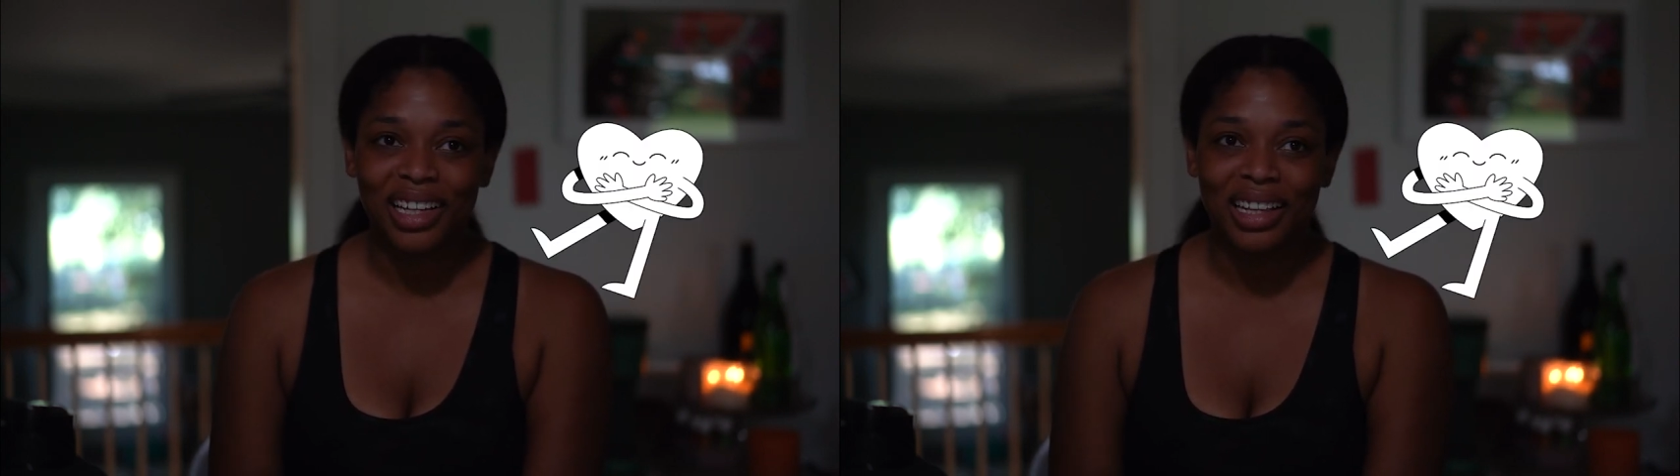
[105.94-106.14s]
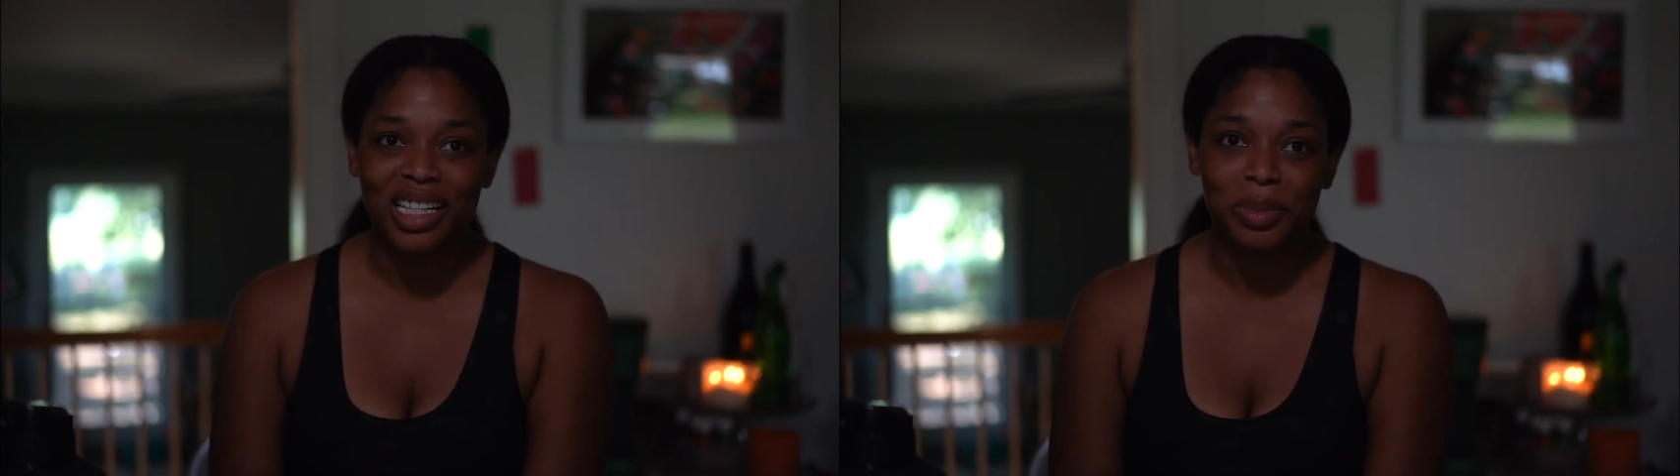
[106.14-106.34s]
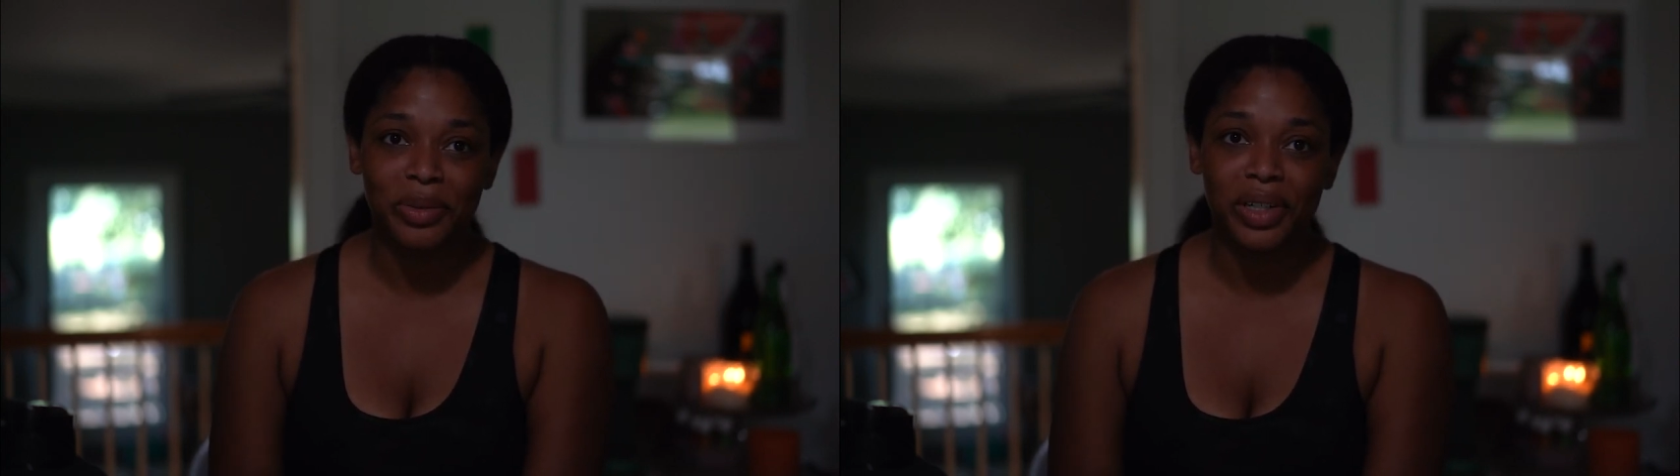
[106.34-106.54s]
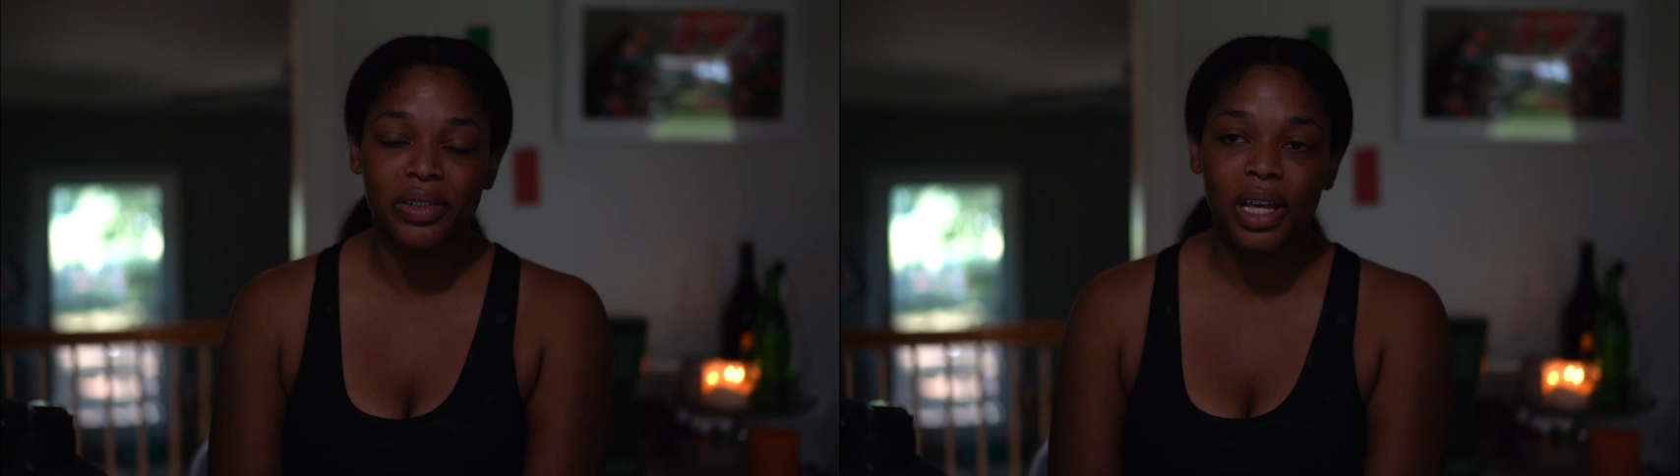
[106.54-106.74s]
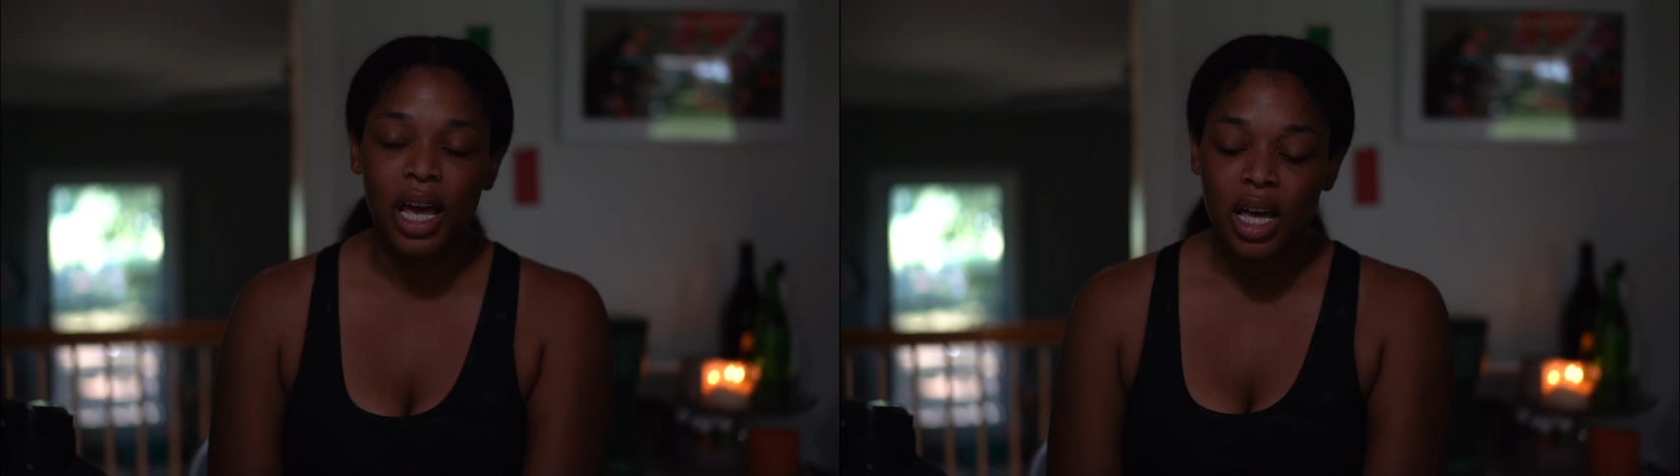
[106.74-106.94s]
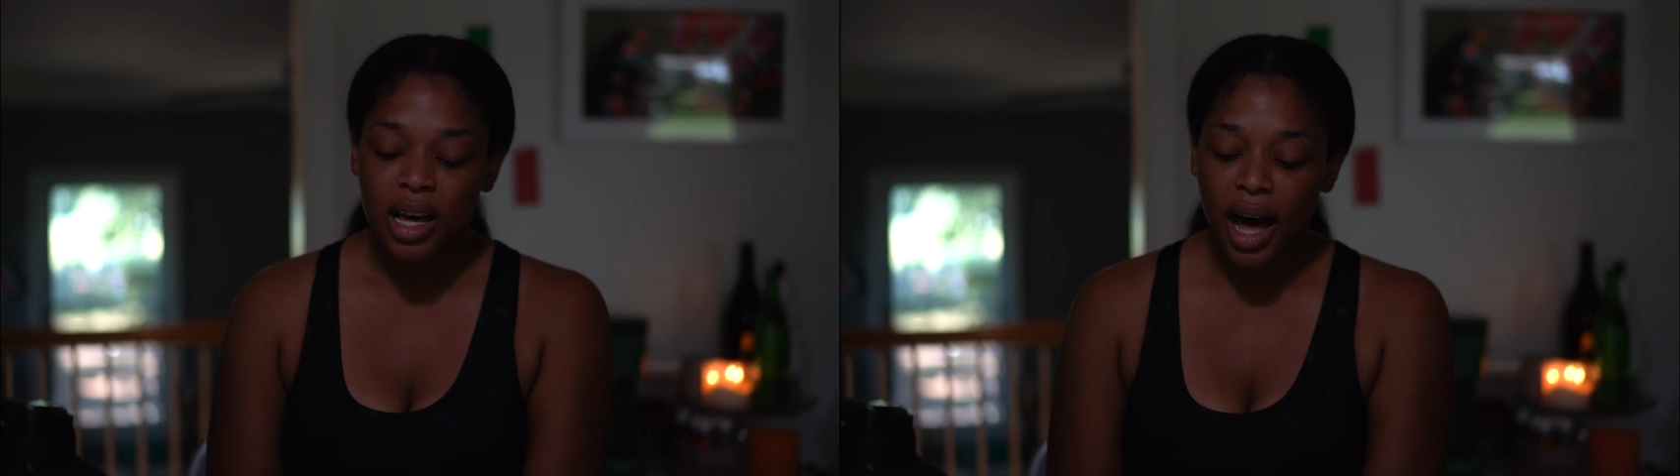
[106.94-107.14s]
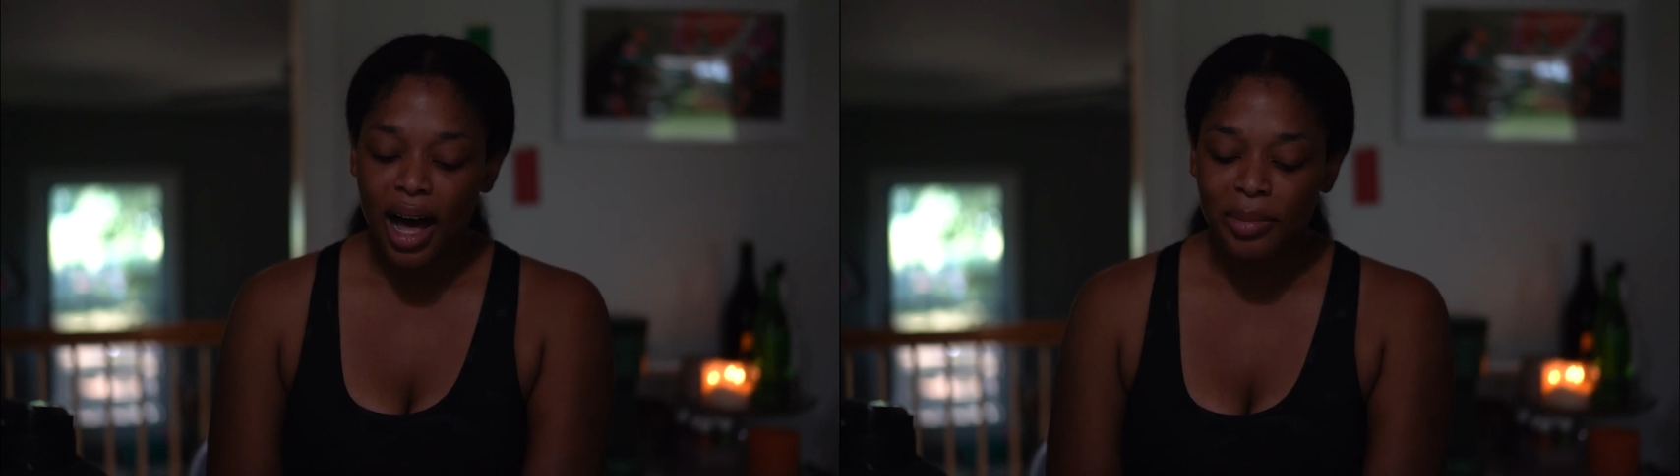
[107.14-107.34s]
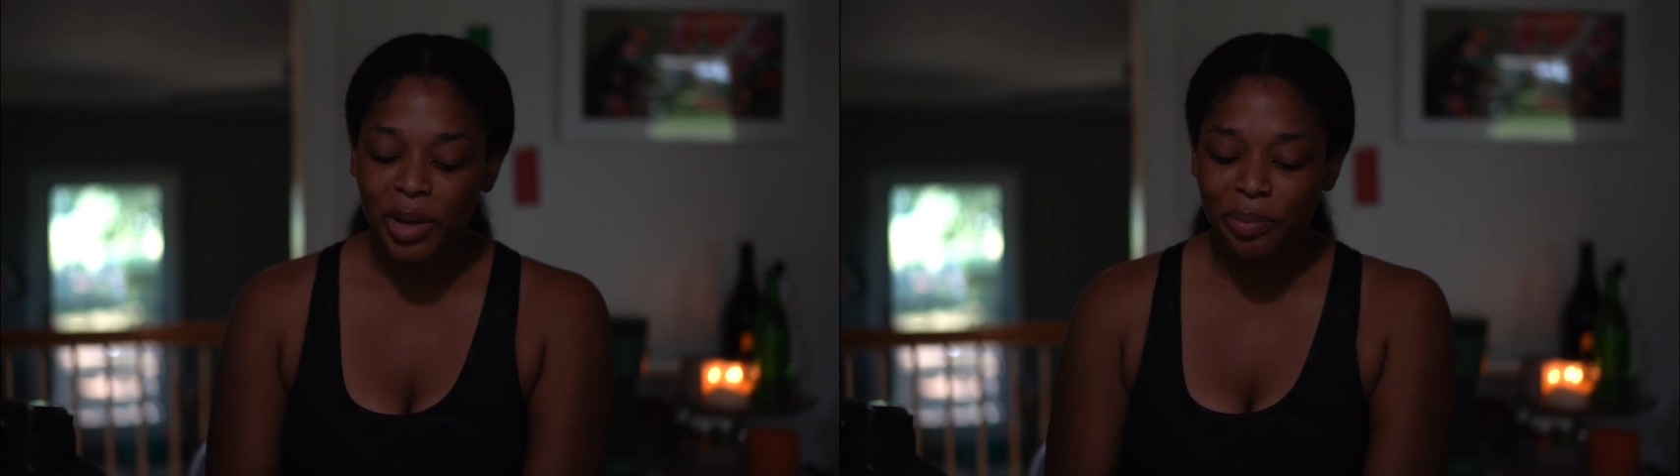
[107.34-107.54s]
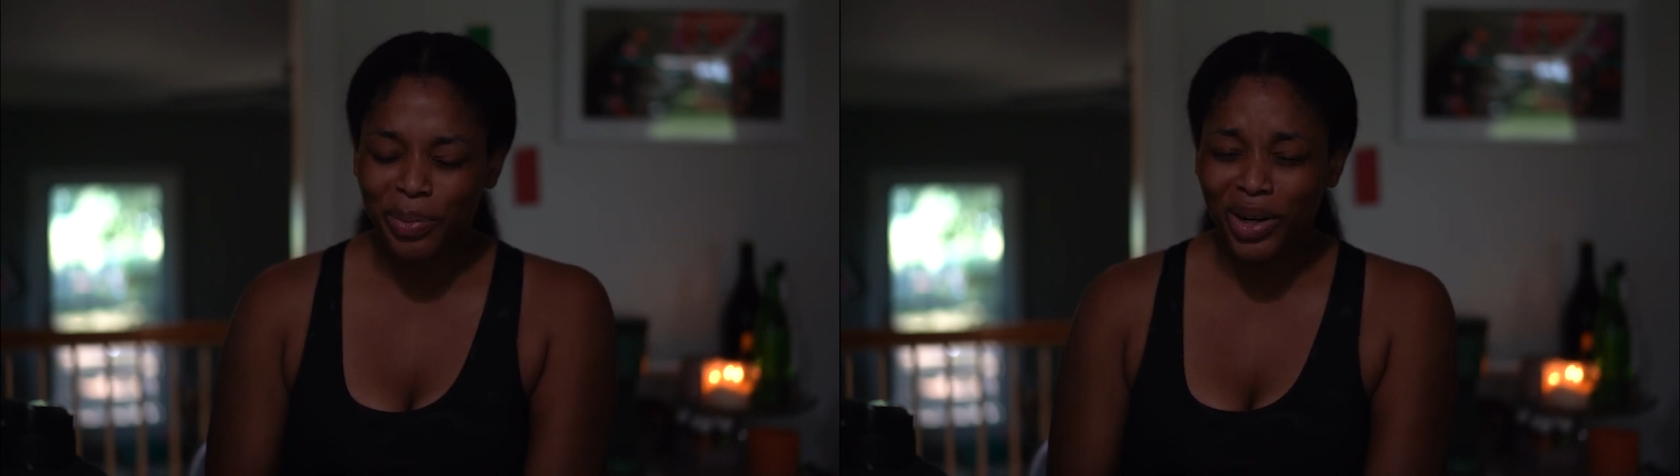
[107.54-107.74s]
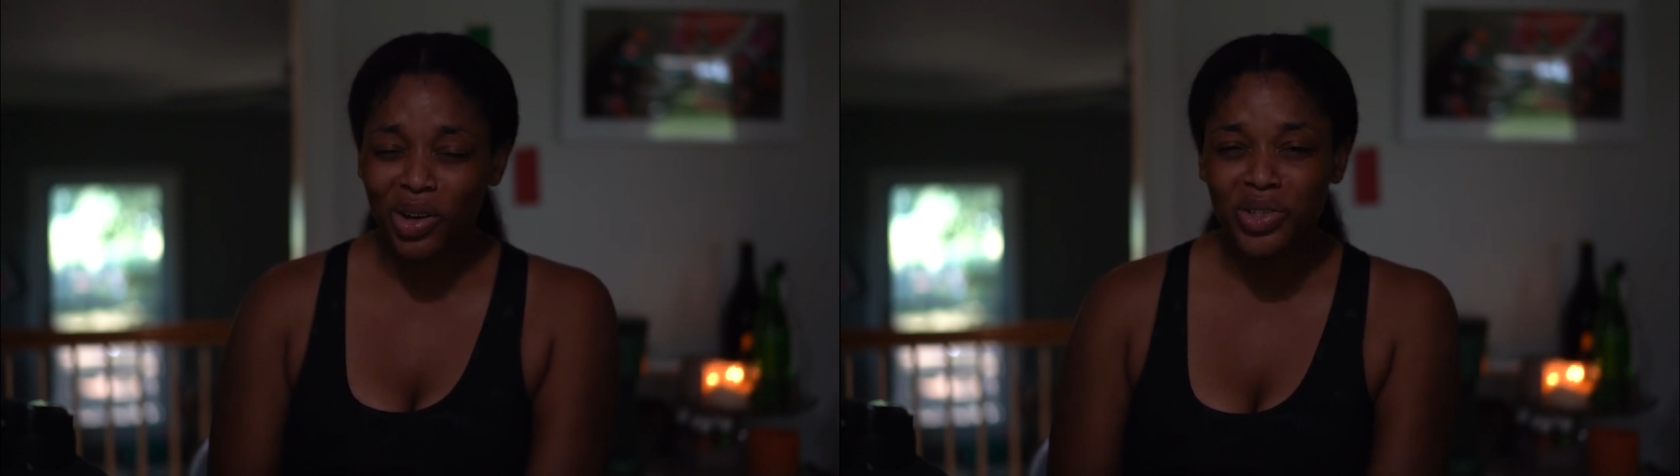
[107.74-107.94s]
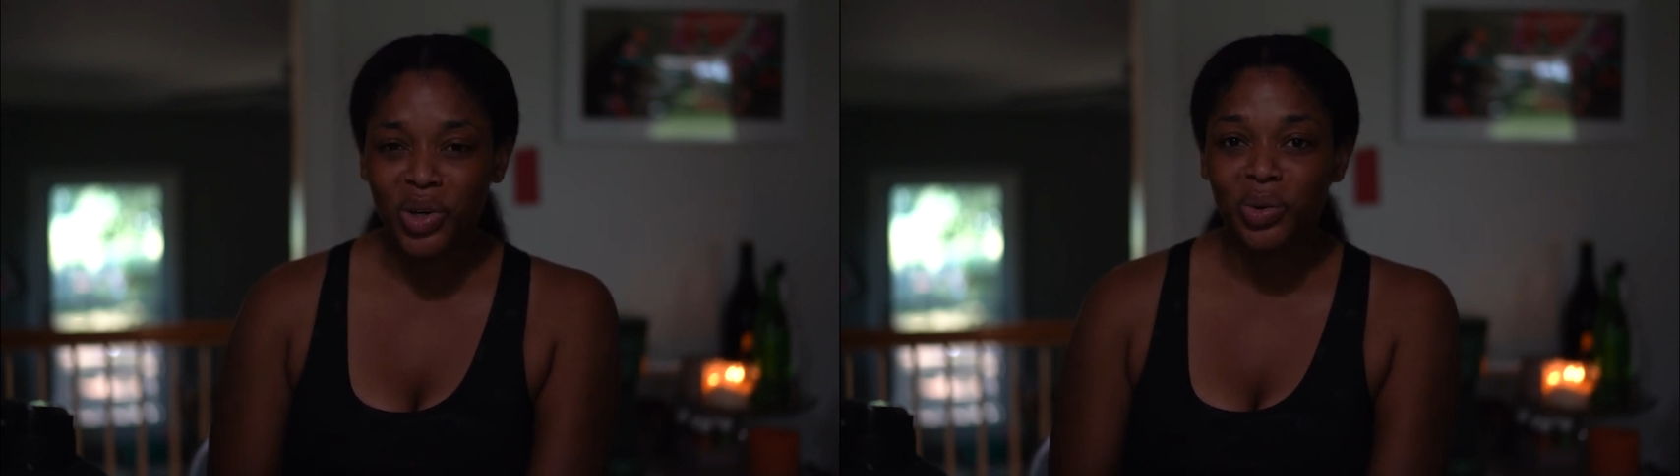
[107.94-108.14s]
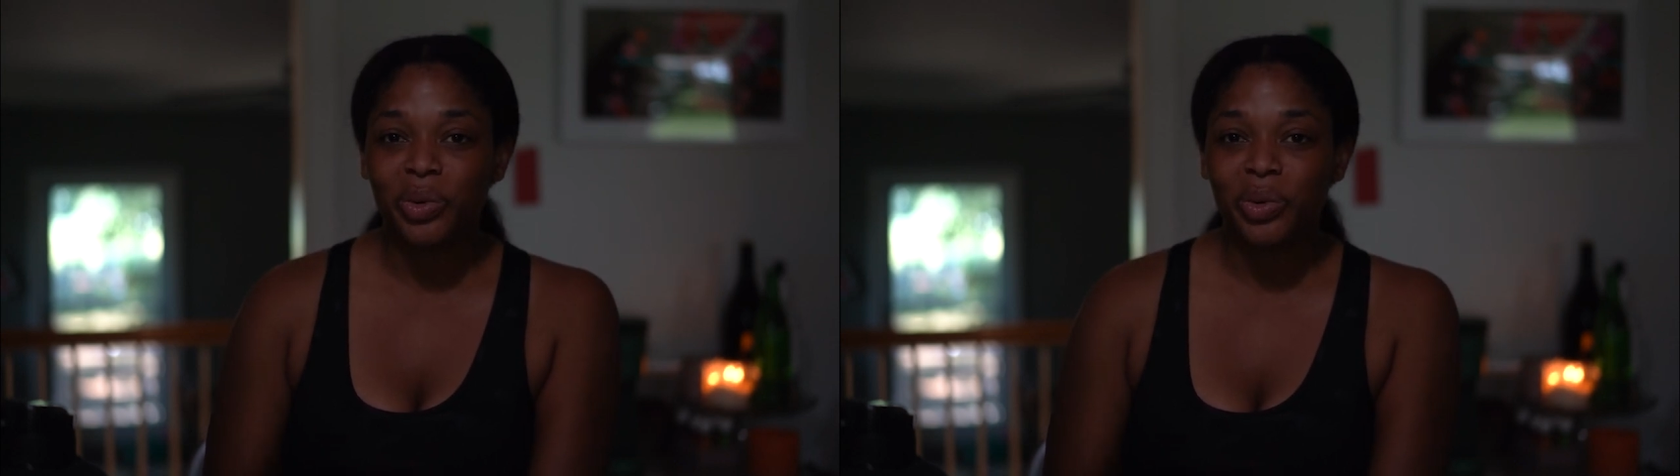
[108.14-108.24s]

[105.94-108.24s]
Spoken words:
Let's be real. But also